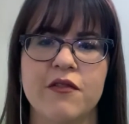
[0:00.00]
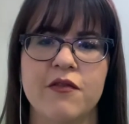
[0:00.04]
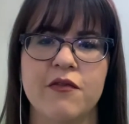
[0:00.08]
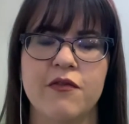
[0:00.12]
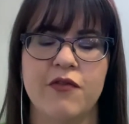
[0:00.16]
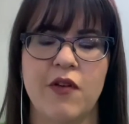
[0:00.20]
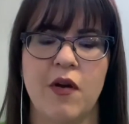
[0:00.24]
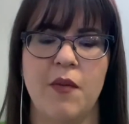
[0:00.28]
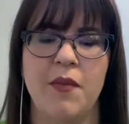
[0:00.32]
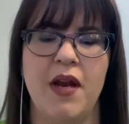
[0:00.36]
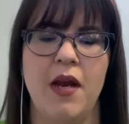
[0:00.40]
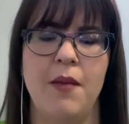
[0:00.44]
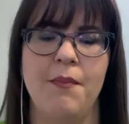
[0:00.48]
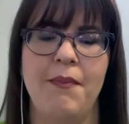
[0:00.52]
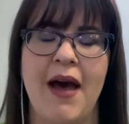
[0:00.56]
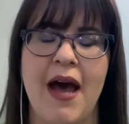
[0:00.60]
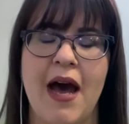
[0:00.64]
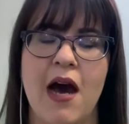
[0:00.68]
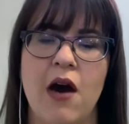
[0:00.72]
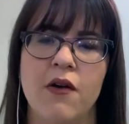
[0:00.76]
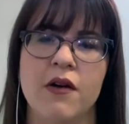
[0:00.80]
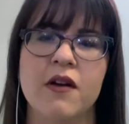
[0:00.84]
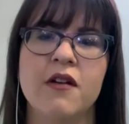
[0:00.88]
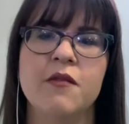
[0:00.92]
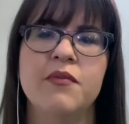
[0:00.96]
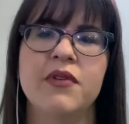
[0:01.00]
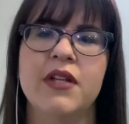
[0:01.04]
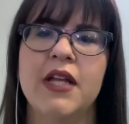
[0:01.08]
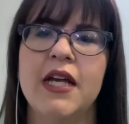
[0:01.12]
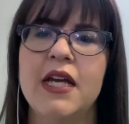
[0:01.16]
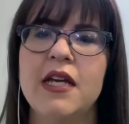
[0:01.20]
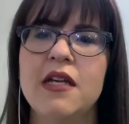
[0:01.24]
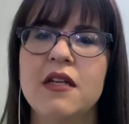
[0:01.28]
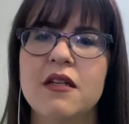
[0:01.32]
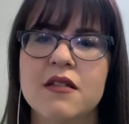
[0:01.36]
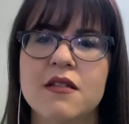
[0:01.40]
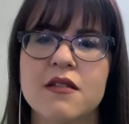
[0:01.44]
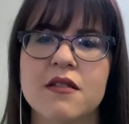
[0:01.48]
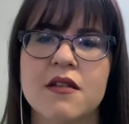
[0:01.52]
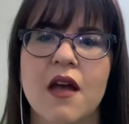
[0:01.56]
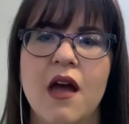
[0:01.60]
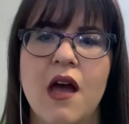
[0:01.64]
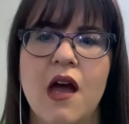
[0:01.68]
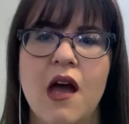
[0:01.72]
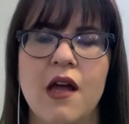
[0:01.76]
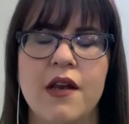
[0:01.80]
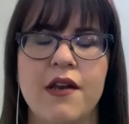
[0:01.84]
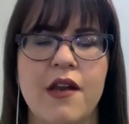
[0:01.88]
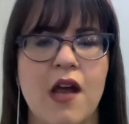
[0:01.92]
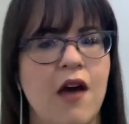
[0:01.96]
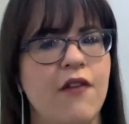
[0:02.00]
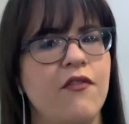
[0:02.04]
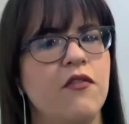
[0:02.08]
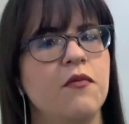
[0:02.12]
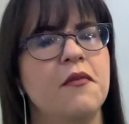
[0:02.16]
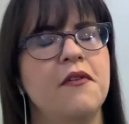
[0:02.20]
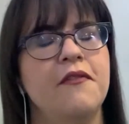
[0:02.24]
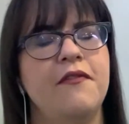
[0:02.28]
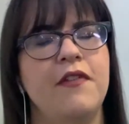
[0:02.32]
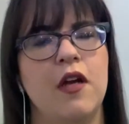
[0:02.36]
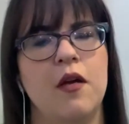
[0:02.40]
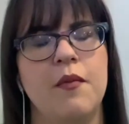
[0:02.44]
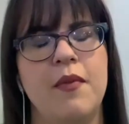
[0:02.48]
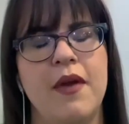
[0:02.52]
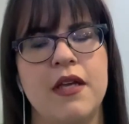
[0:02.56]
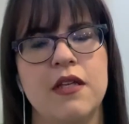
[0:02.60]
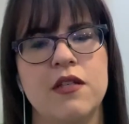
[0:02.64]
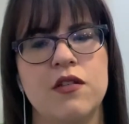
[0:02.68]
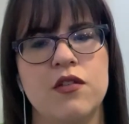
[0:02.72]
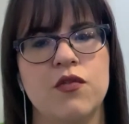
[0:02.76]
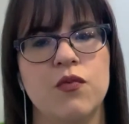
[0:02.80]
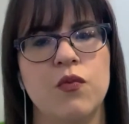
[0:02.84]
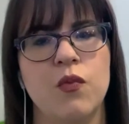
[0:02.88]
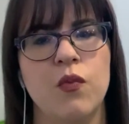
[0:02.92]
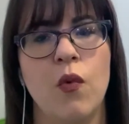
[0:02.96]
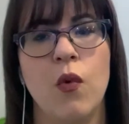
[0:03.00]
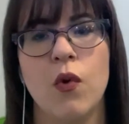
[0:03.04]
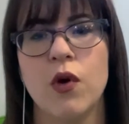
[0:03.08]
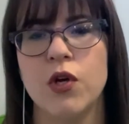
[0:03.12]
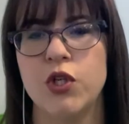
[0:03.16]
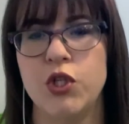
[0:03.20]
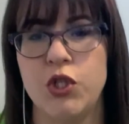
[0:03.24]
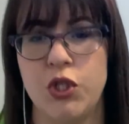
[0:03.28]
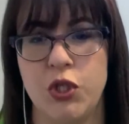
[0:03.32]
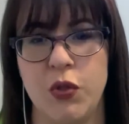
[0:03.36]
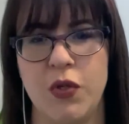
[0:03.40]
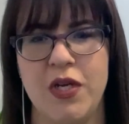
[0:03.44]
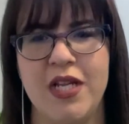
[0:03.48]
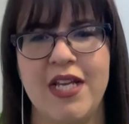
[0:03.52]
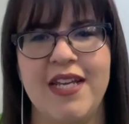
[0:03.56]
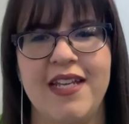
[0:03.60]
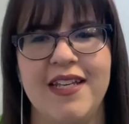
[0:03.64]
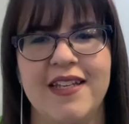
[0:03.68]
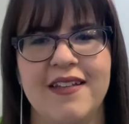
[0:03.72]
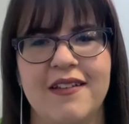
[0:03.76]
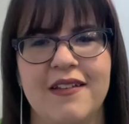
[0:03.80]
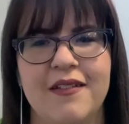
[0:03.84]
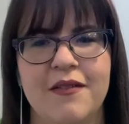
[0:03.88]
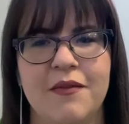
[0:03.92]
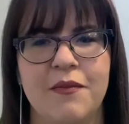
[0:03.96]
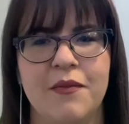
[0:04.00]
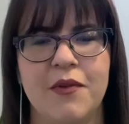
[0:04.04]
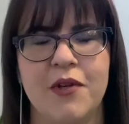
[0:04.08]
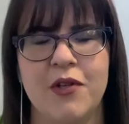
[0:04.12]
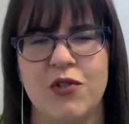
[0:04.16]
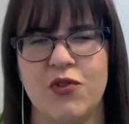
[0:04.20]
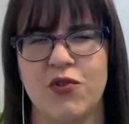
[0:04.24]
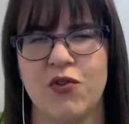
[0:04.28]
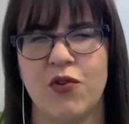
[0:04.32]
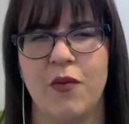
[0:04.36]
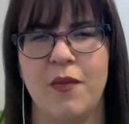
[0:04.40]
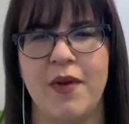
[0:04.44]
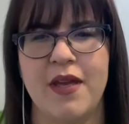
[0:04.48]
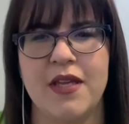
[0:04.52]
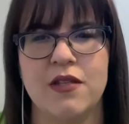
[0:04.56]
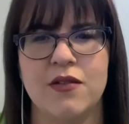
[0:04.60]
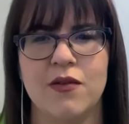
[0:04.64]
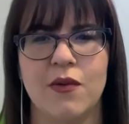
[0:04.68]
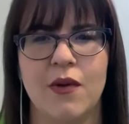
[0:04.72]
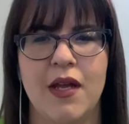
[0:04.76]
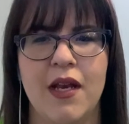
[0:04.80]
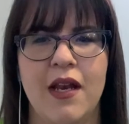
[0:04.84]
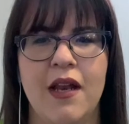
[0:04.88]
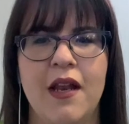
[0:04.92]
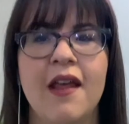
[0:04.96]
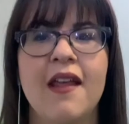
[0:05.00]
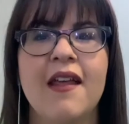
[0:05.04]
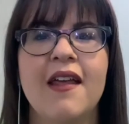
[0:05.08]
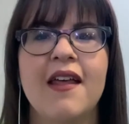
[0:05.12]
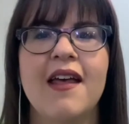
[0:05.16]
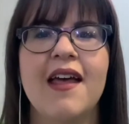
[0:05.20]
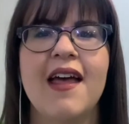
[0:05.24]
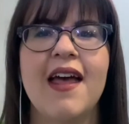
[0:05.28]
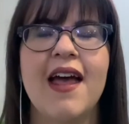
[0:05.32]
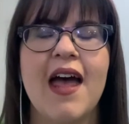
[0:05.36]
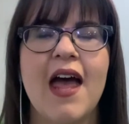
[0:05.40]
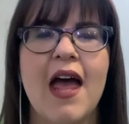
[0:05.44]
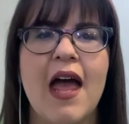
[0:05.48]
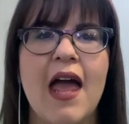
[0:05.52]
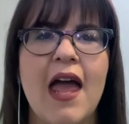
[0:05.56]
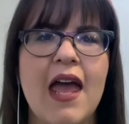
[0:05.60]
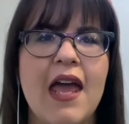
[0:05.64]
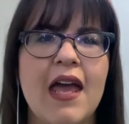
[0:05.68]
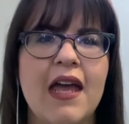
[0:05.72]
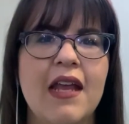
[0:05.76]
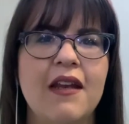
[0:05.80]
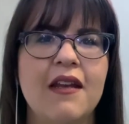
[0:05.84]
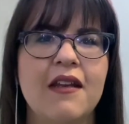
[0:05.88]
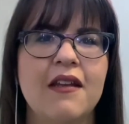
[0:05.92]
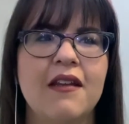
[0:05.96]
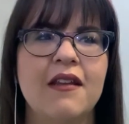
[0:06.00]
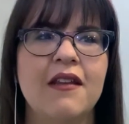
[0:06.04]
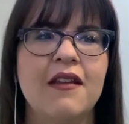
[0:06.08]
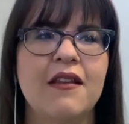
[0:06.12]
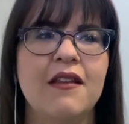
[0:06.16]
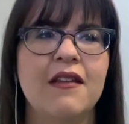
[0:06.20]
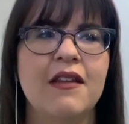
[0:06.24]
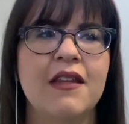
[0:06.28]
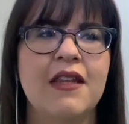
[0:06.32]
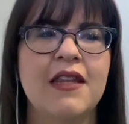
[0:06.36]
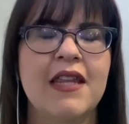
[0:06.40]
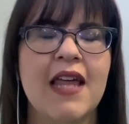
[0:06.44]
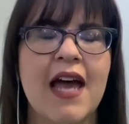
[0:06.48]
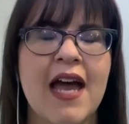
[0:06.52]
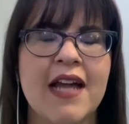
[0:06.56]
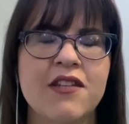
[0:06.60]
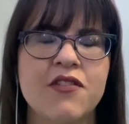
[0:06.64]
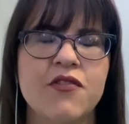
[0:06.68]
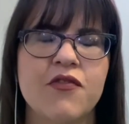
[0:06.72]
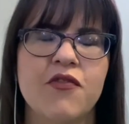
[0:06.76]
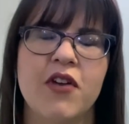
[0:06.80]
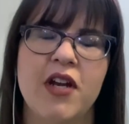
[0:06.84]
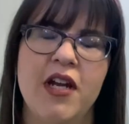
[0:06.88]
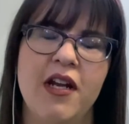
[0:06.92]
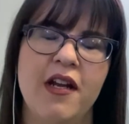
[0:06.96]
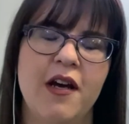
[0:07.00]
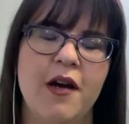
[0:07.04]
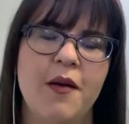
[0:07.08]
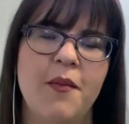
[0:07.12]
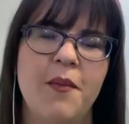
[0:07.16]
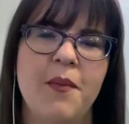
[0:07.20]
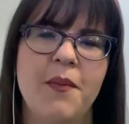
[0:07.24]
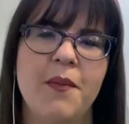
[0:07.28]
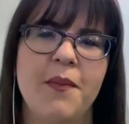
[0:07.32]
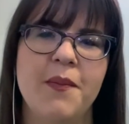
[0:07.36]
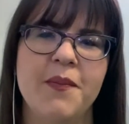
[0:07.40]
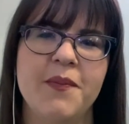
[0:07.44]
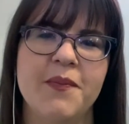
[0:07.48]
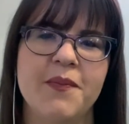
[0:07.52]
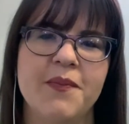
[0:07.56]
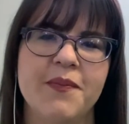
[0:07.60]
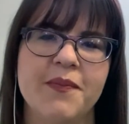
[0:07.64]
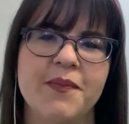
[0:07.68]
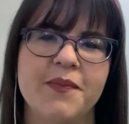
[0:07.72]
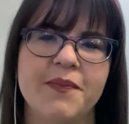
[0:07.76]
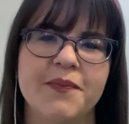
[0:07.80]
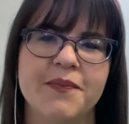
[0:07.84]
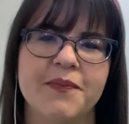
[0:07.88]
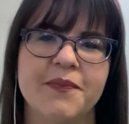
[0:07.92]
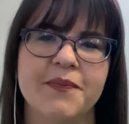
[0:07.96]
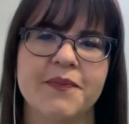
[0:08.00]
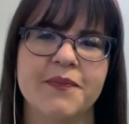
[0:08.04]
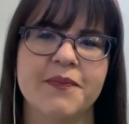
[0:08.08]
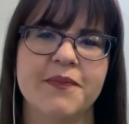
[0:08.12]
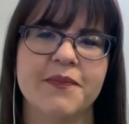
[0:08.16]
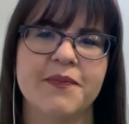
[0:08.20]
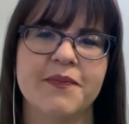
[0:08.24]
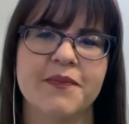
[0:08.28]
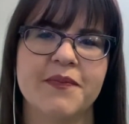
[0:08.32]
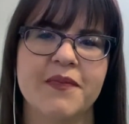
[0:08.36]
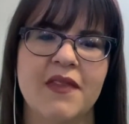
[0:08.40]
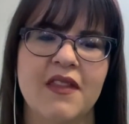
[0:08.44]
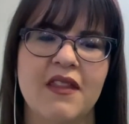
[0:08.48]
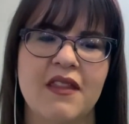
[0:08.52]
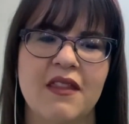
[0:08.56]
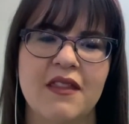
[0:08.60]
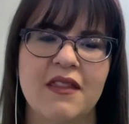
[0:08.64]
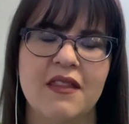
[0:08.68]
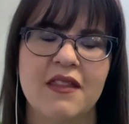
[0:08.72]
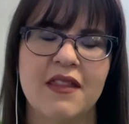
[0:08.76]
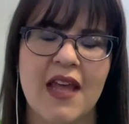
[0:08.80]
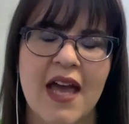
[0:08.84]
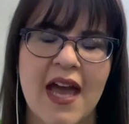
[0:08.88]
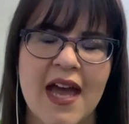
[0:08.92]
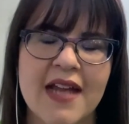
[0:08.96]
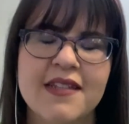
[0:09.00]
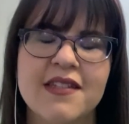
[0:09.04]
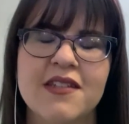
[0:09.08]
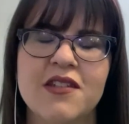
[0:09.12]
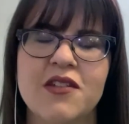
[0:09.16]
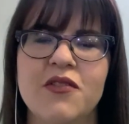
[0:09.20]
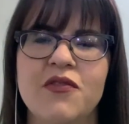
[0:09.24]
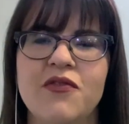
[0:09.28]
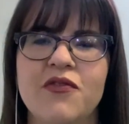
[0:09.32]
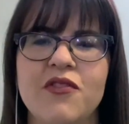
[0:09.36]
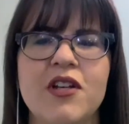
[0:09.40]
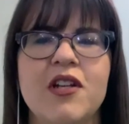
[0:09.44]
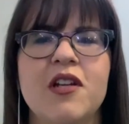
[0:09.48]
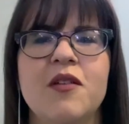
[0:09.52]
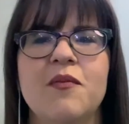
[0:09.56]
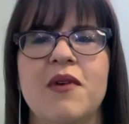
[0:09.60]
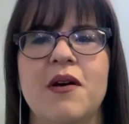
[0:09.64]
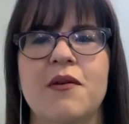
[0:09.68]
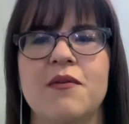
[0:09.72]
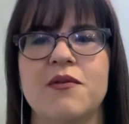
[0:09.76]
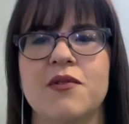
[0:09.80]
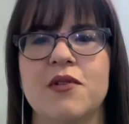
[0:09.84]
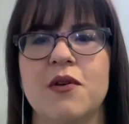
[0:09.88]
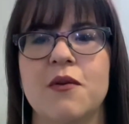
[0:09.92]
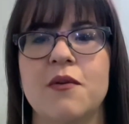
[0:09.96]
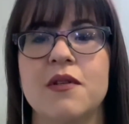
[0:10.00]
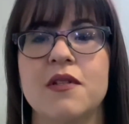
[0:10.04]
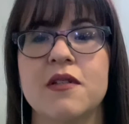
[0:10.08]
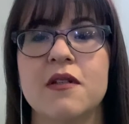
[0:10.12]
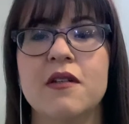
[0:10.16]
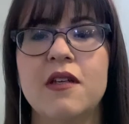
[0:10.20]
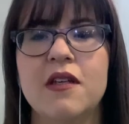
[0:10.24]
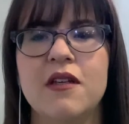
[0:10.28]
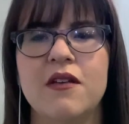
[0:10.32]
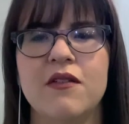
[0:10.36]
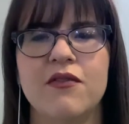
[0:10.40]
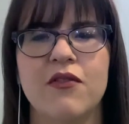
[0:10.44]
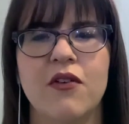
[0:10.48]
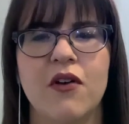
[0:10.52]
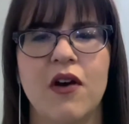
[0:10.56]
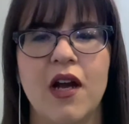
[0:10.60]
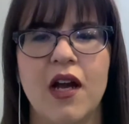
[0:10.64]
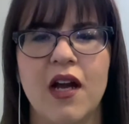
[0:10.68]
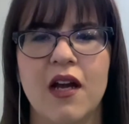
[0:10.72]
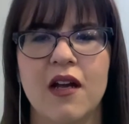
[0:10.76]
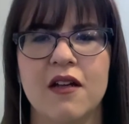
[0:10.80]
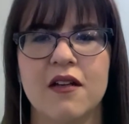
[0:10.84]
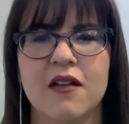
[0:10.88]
from an empowered place, not from a fear-based or duty, control-based one. And that's freedom. That's the freedom I was always looking for